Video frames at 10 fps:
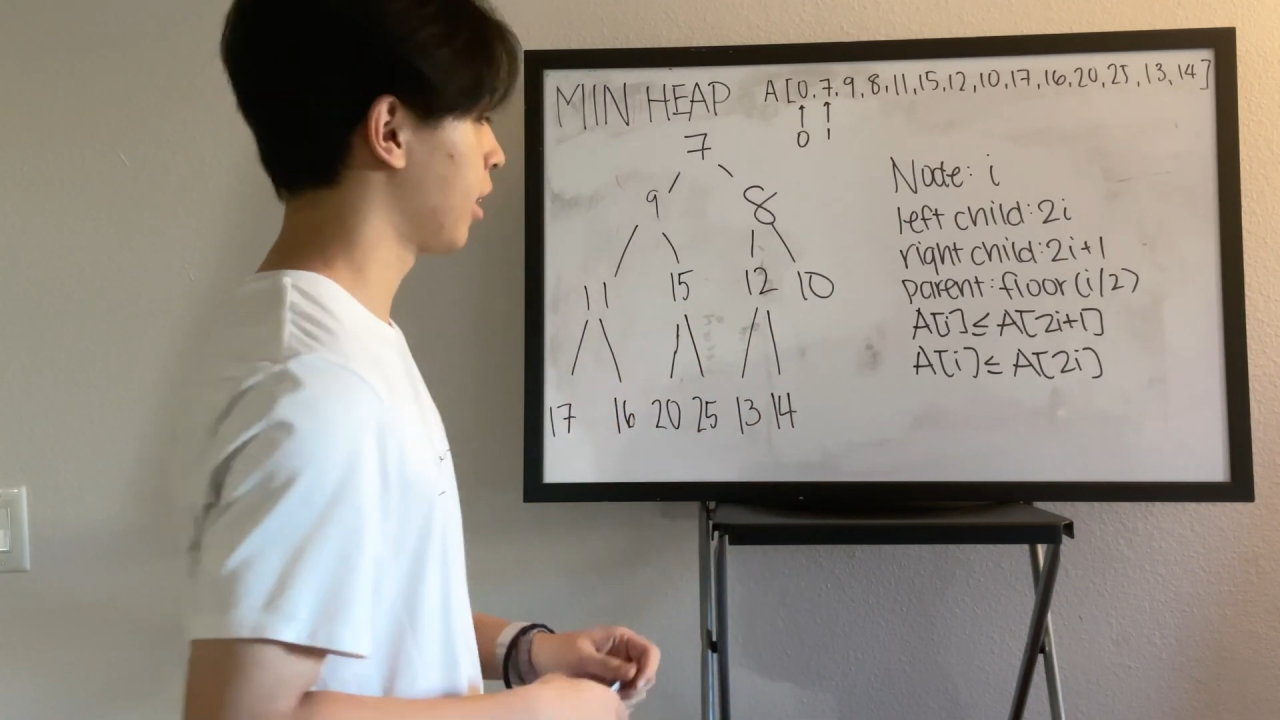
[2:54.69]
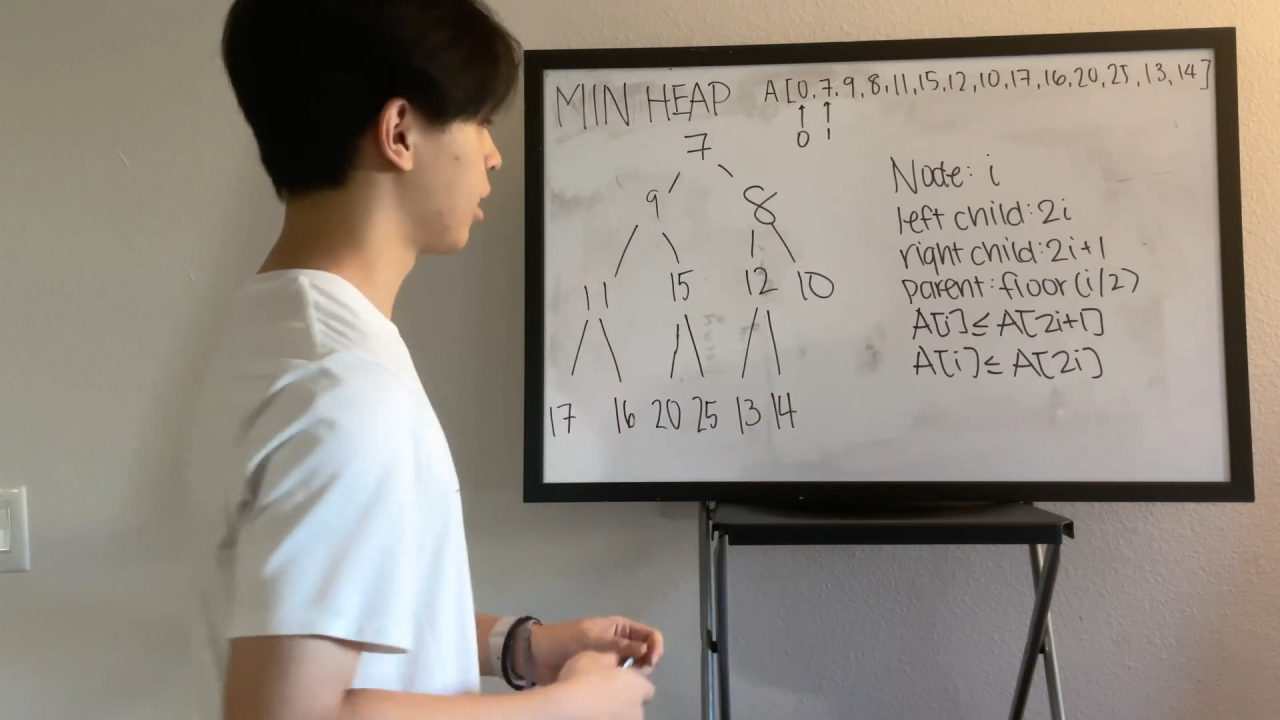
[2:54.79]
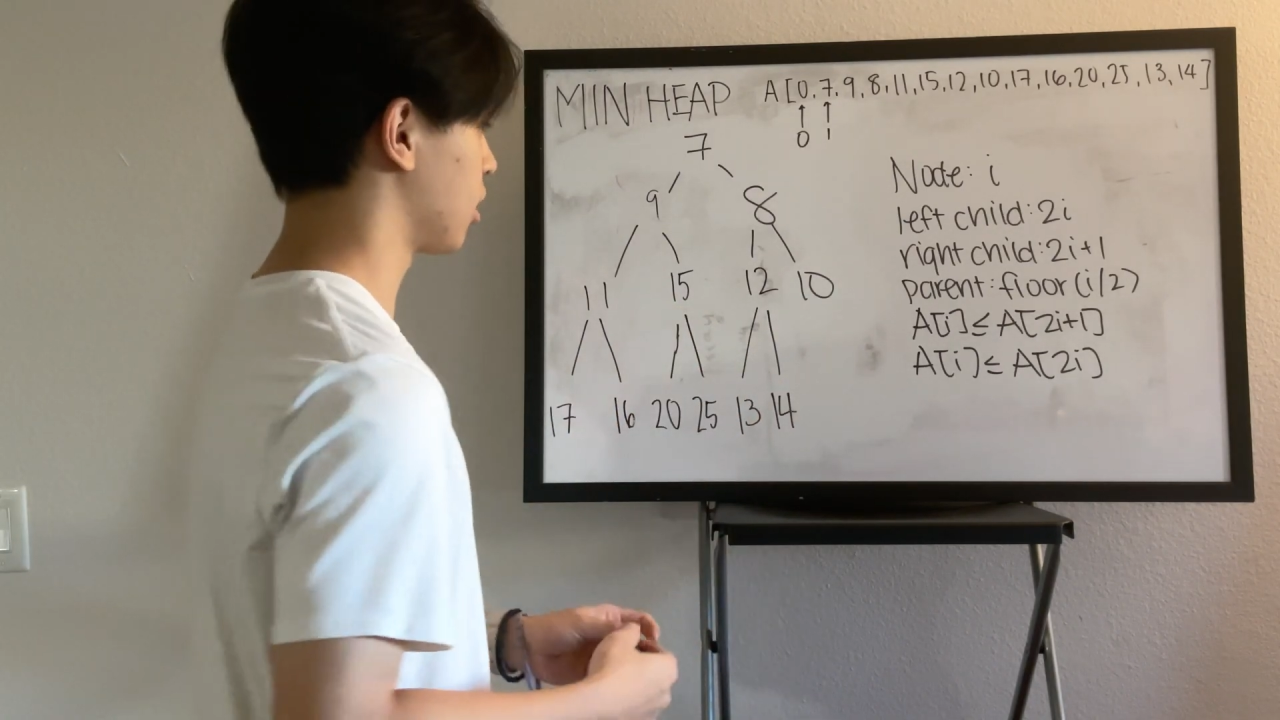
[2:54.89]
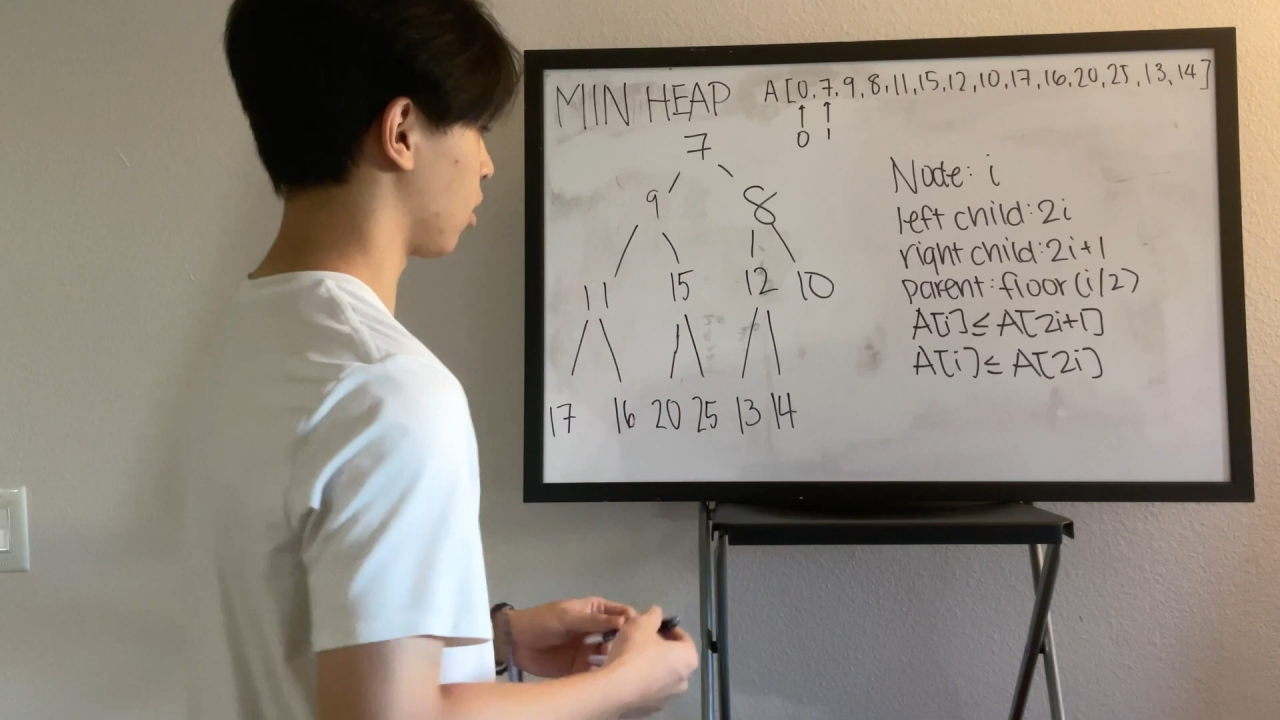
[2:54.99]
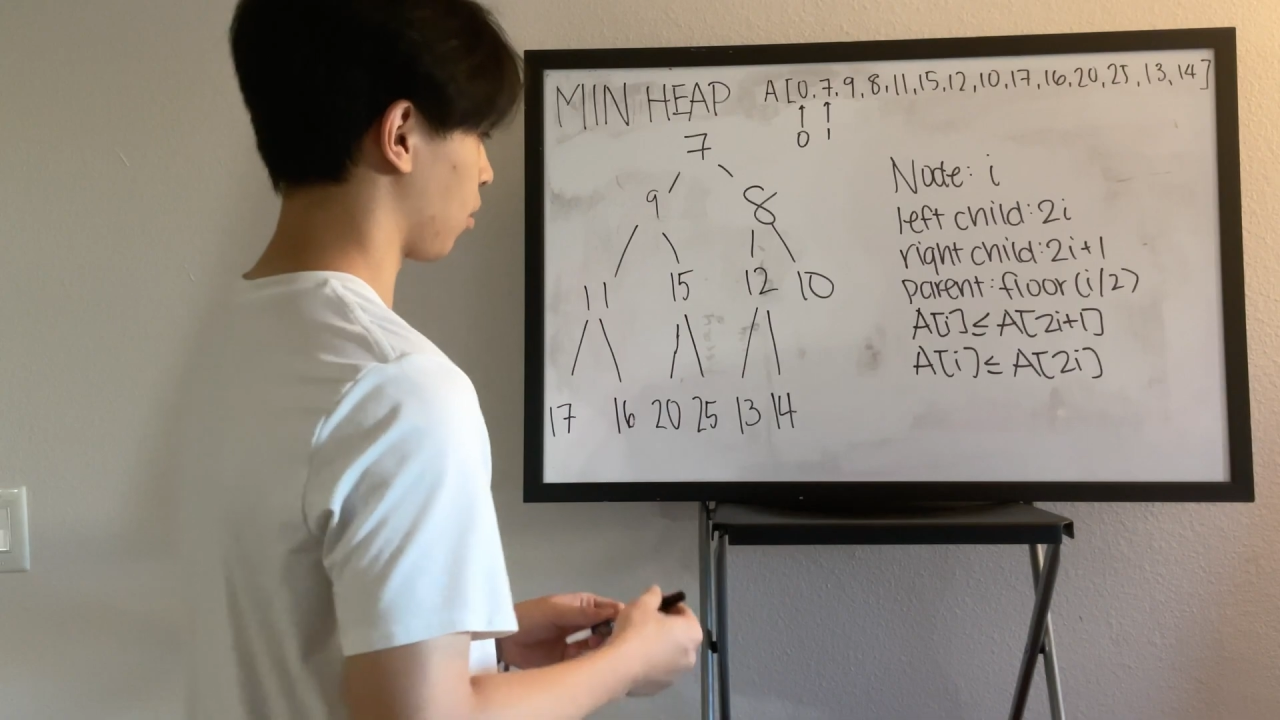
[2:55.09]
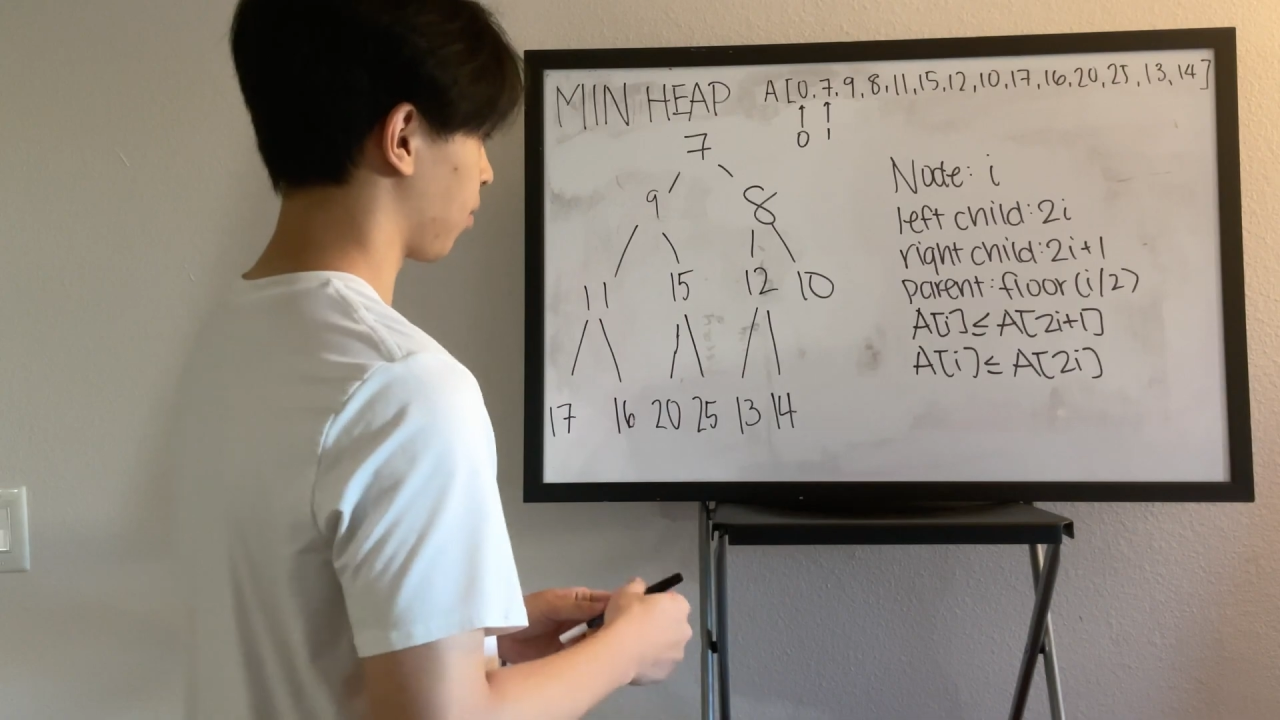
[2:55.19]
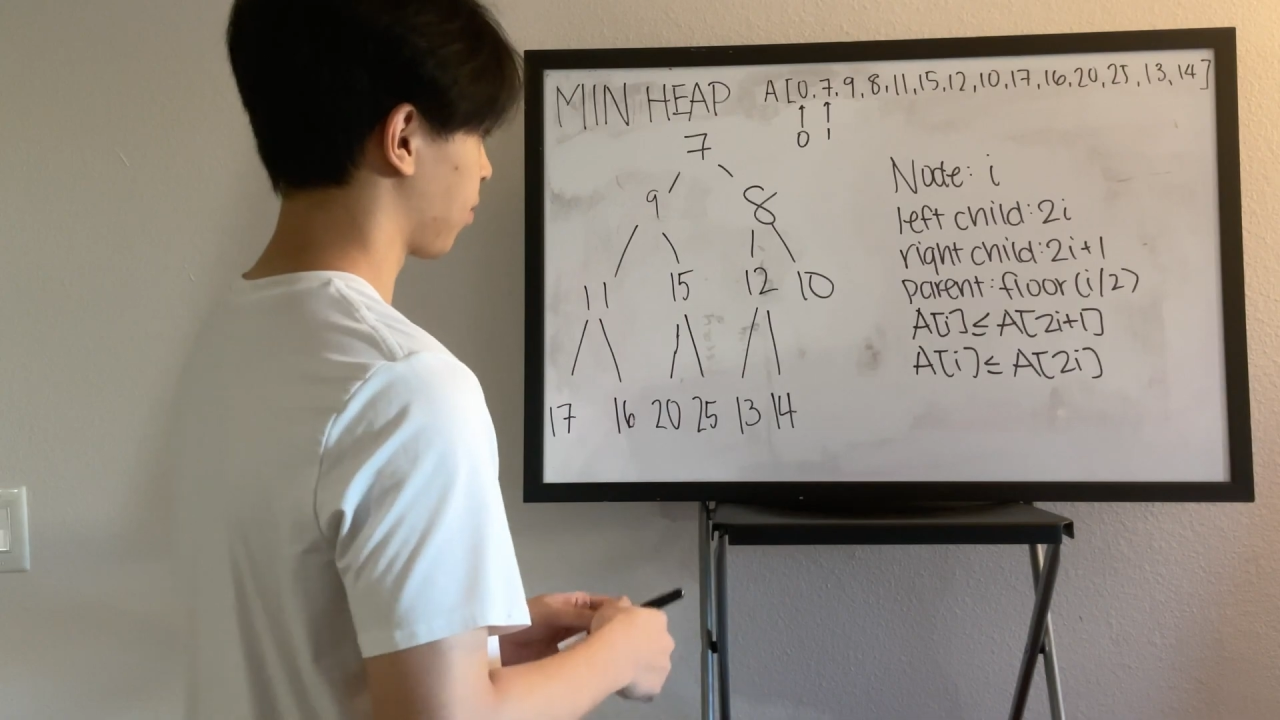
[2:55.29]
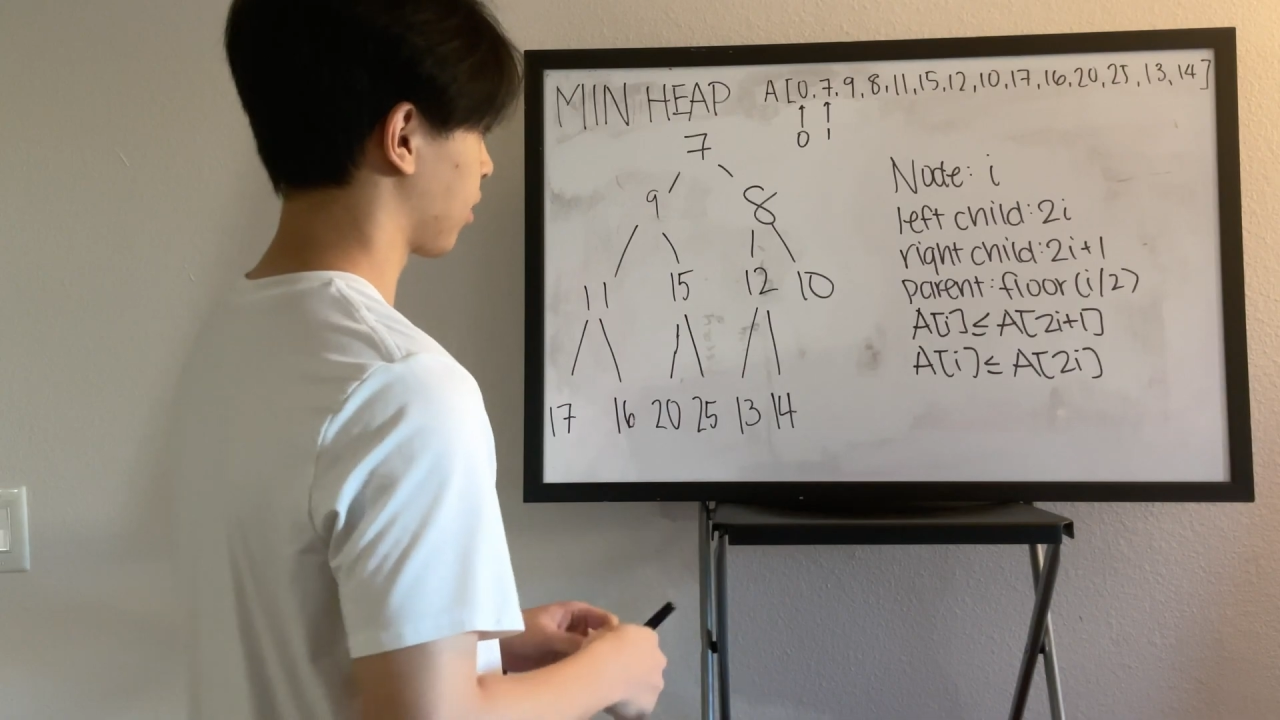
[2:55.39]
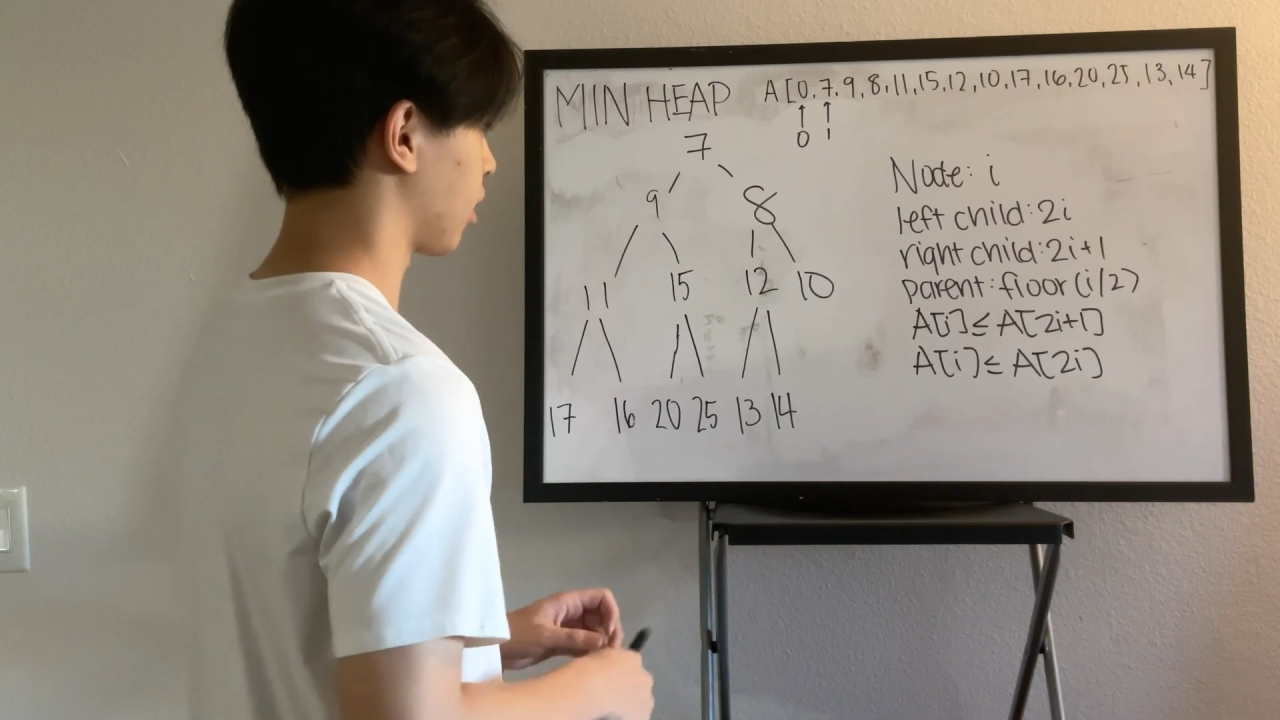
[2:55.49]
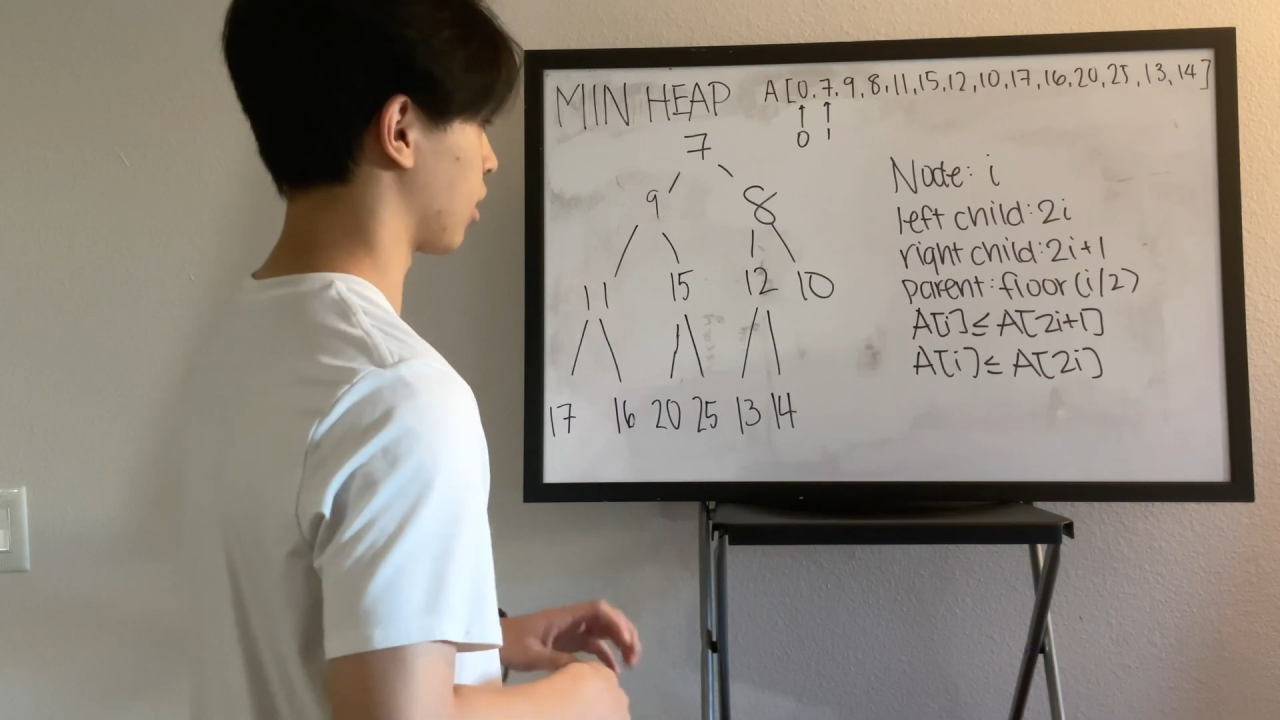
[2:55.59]
So
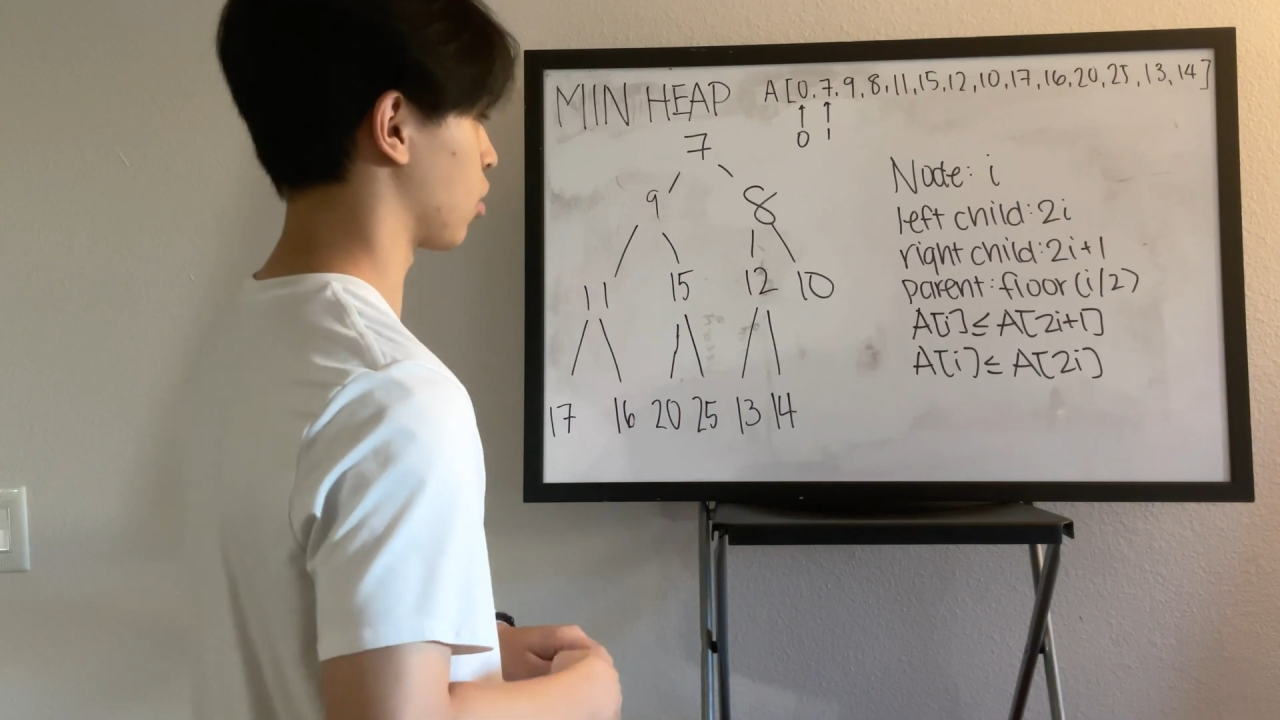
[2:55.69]
let's